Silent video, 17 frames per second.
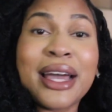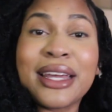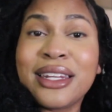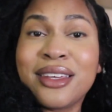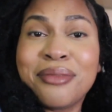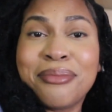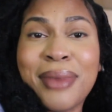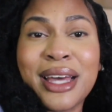I
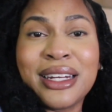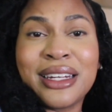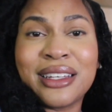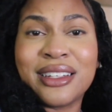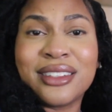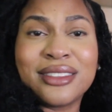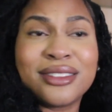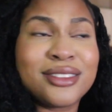need
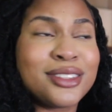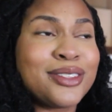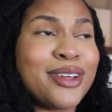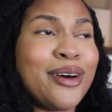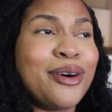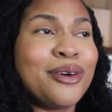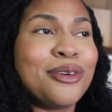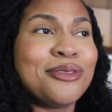money,
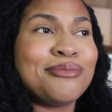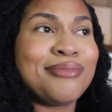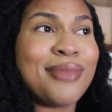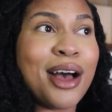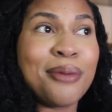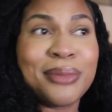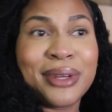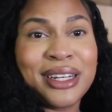so
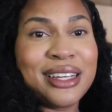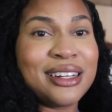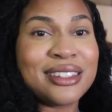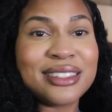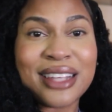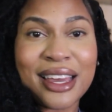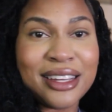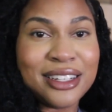I'm gonna get
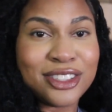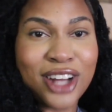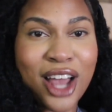a second